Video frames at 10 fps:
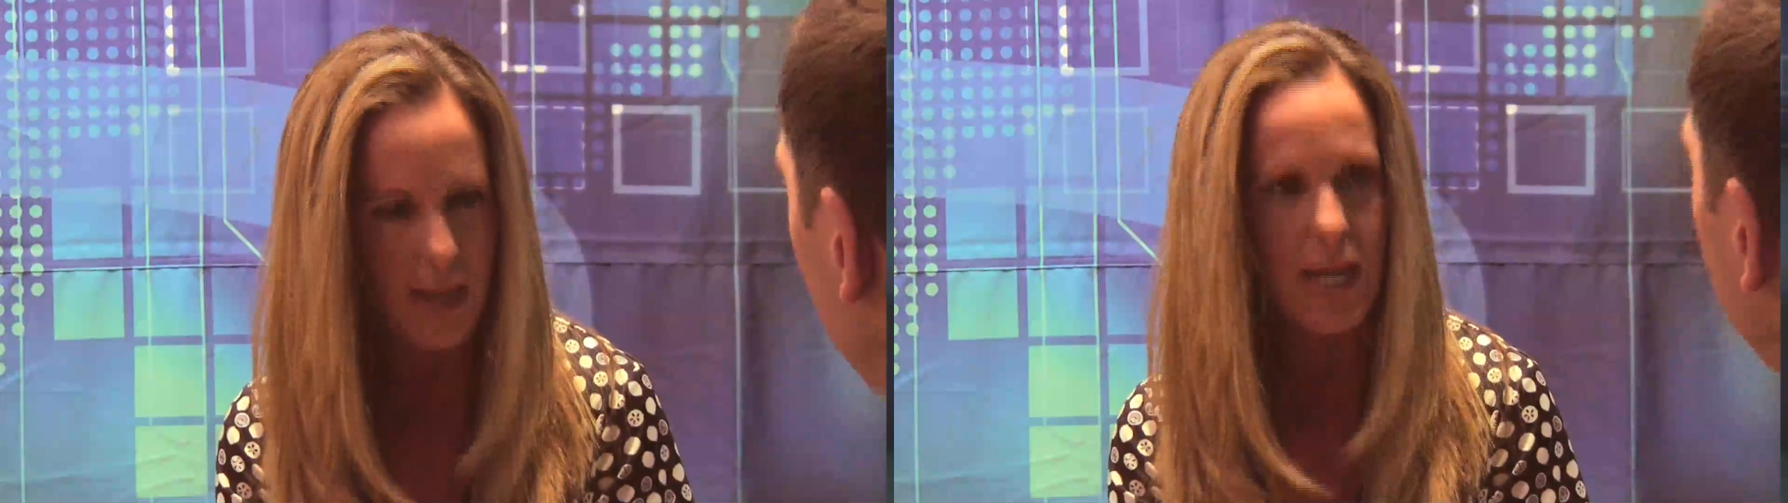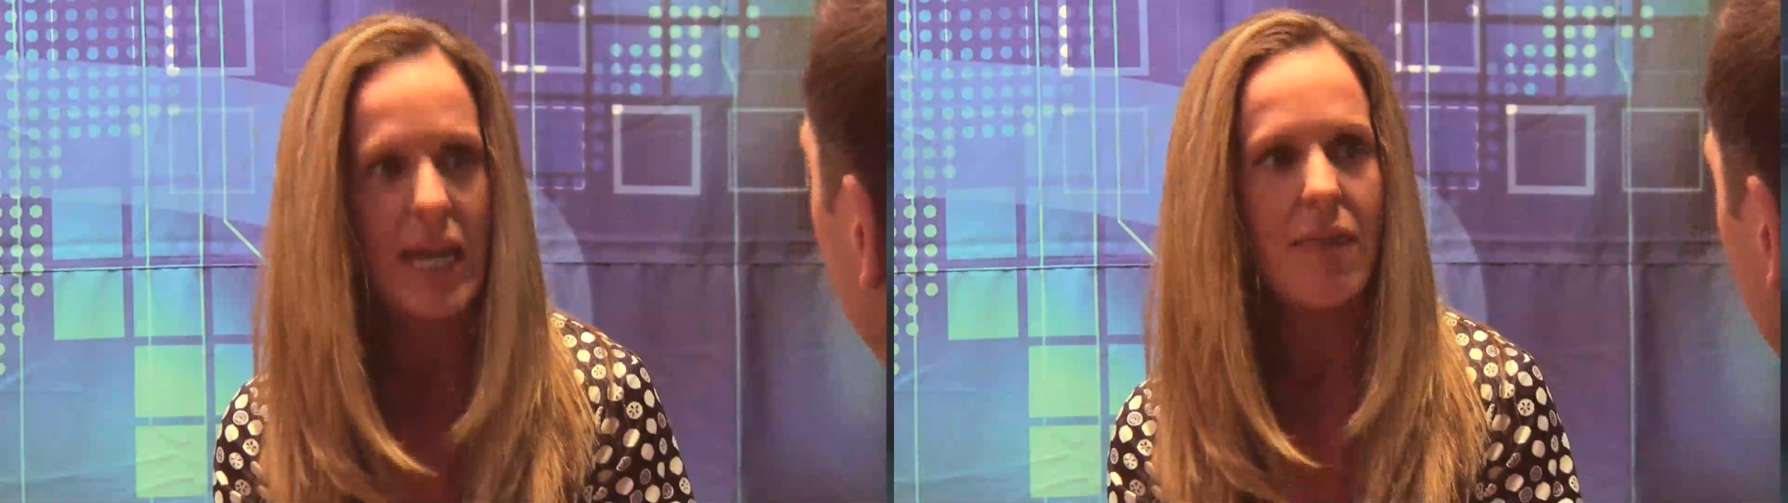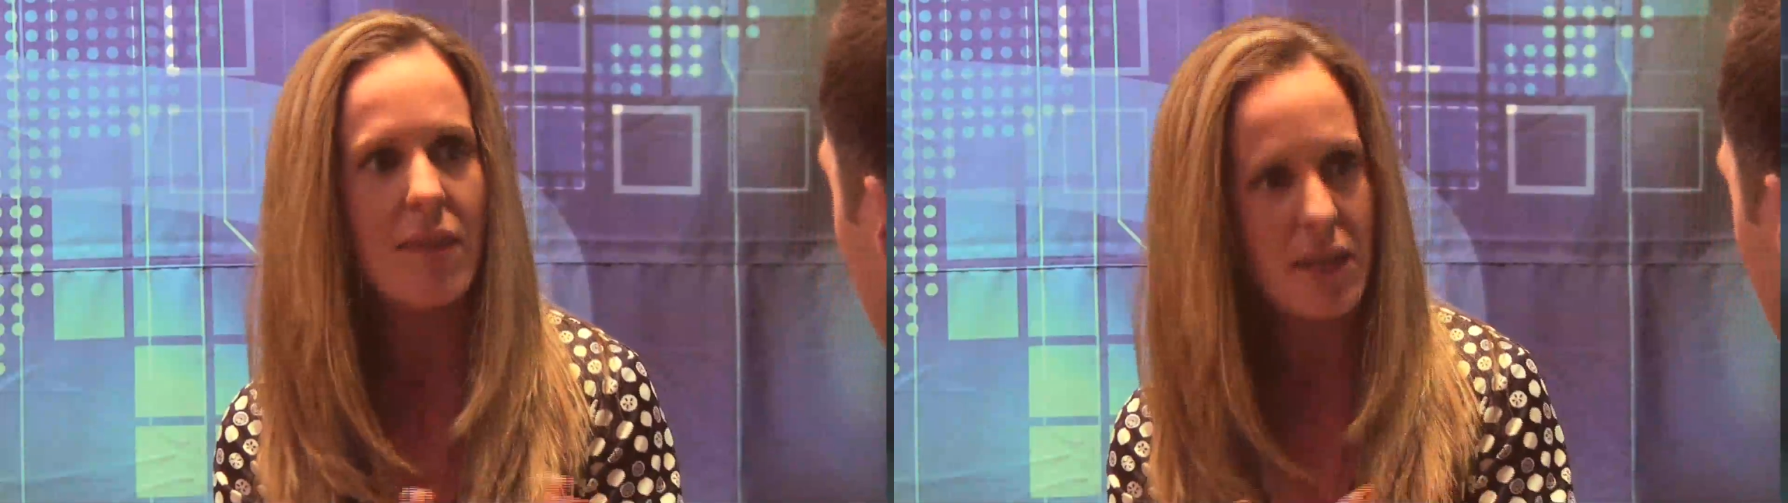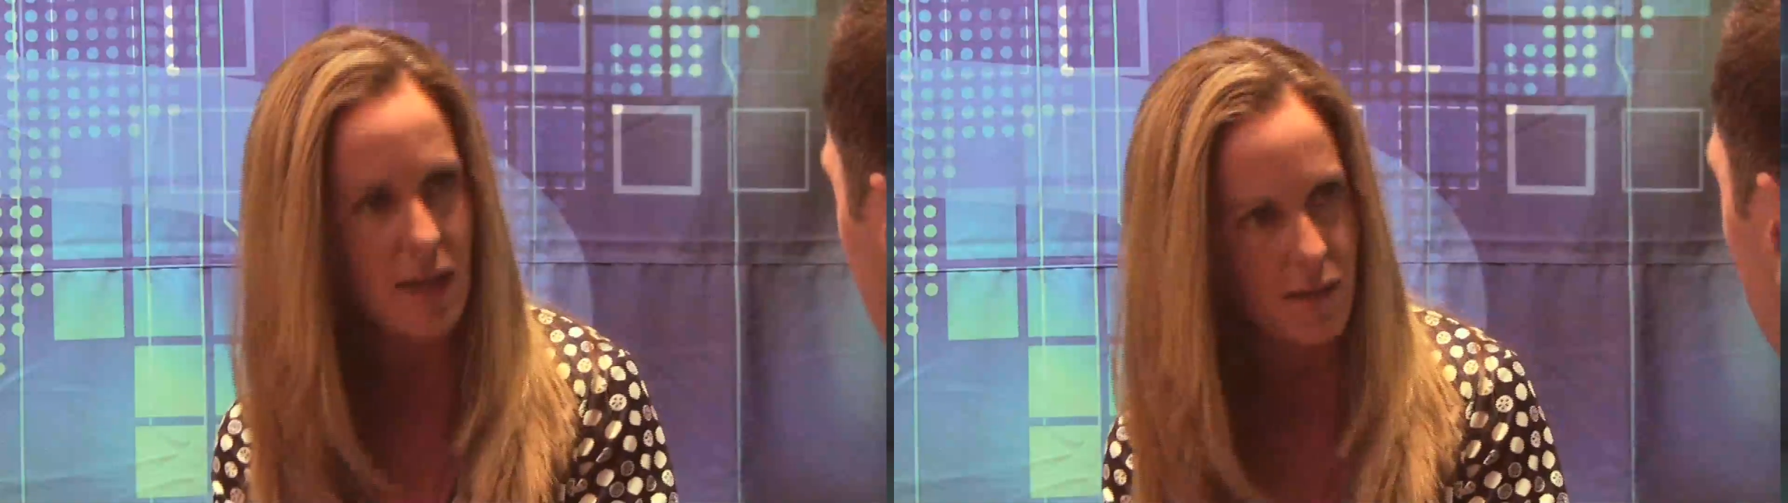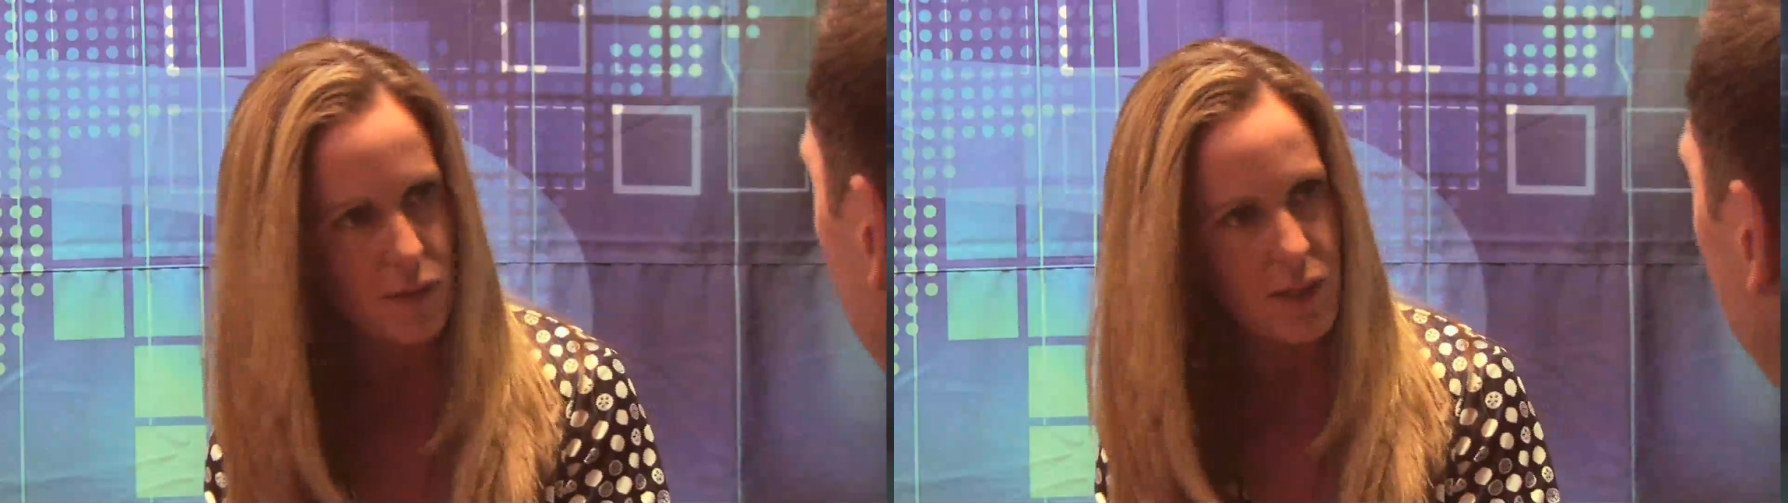and then
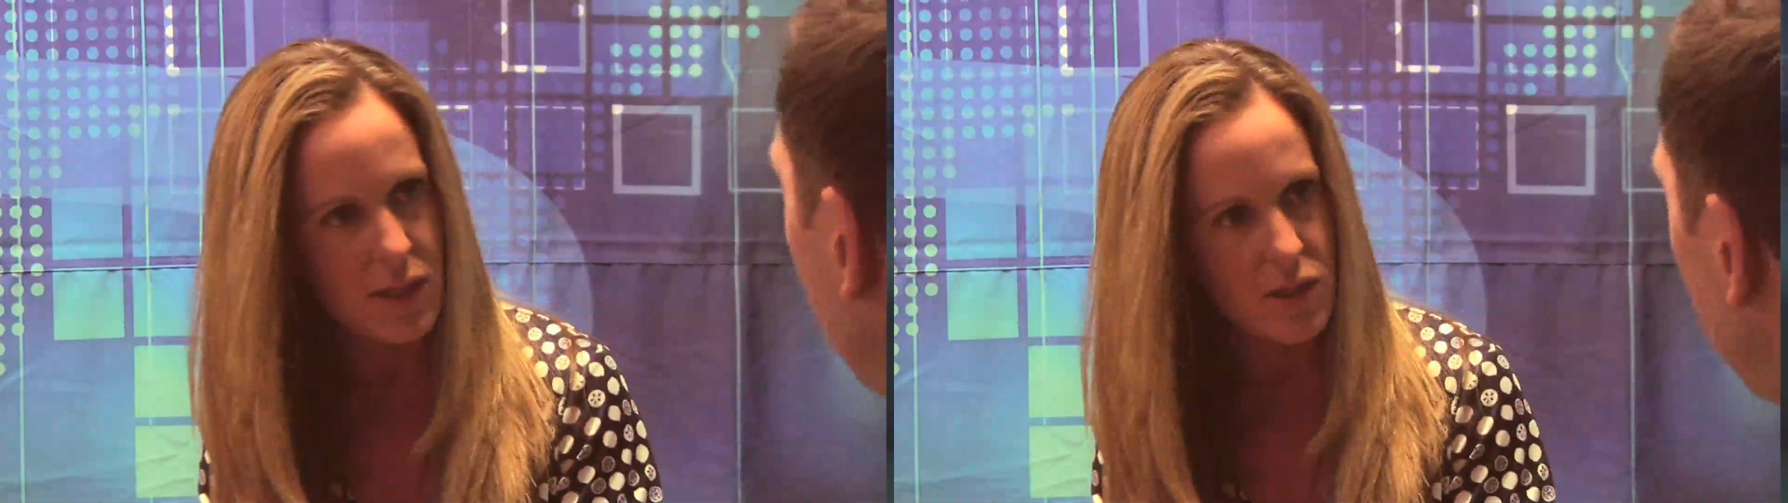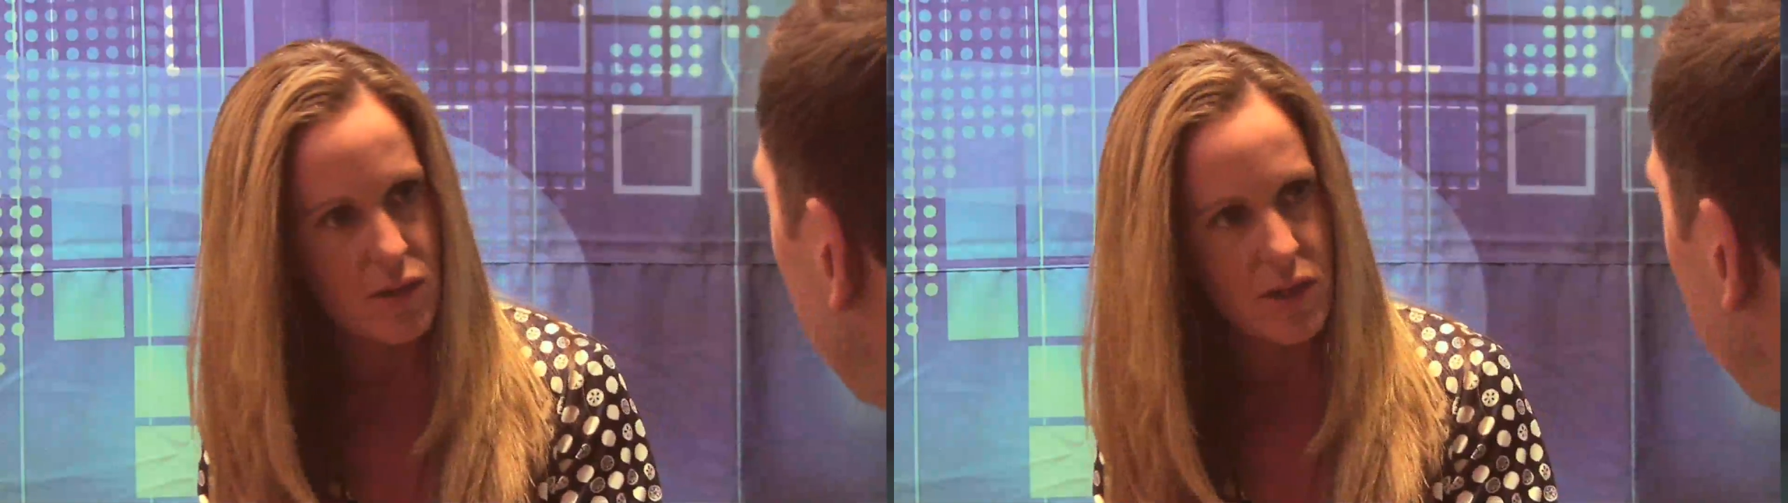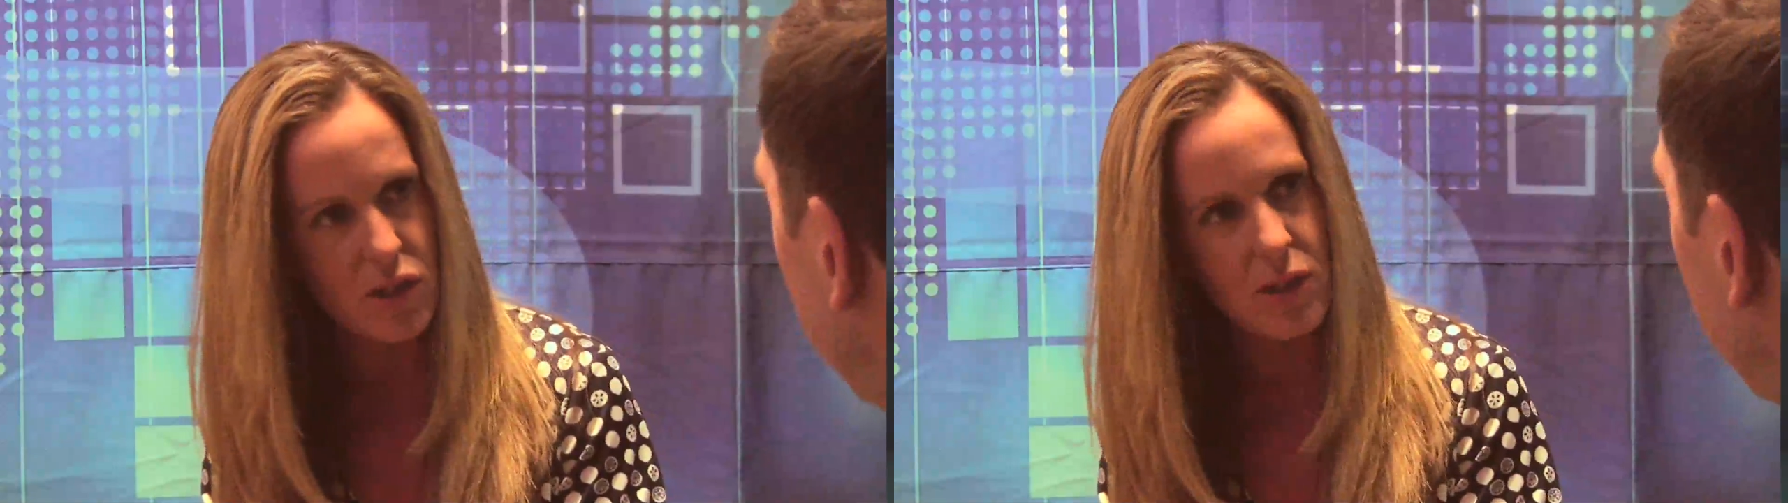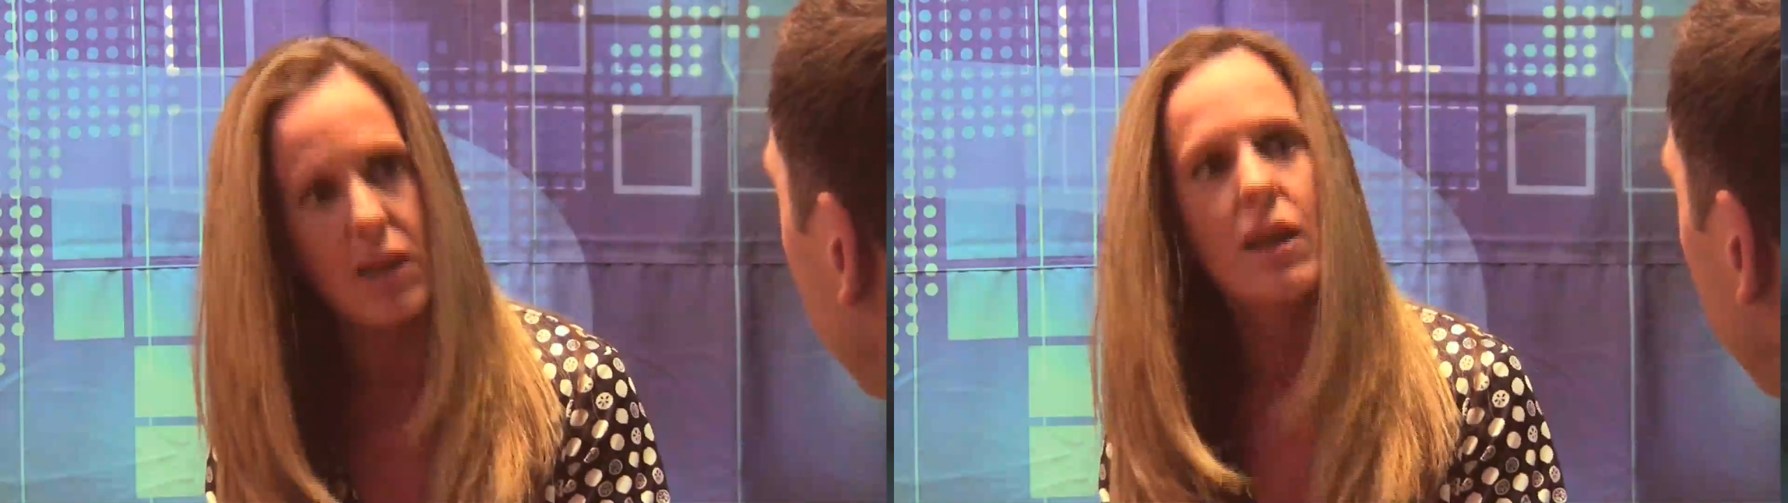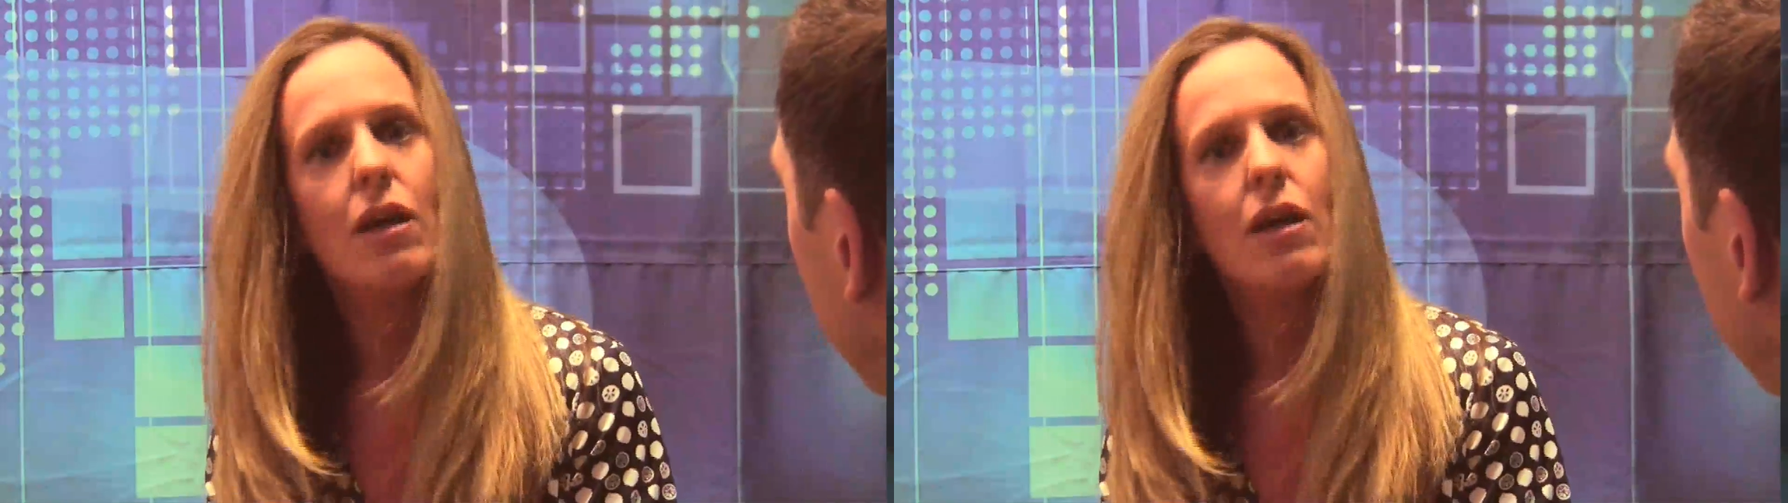have the reconstruction.